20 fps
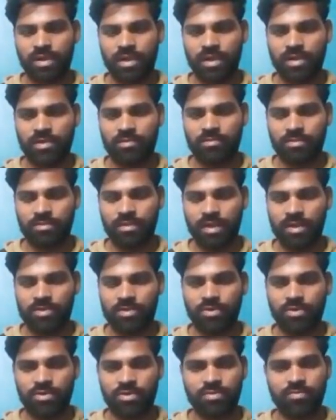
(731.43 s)

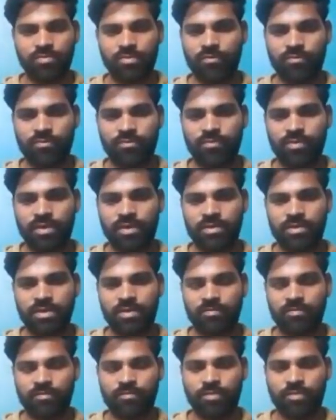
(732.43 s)
move toward
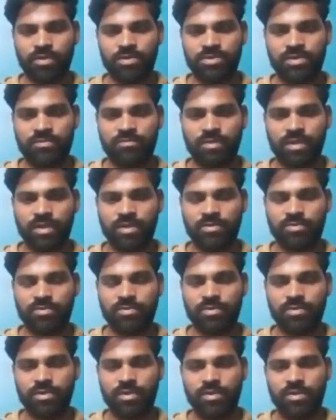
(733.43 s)
the positive
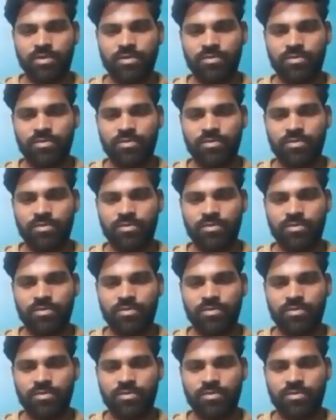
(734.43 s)
electrodes,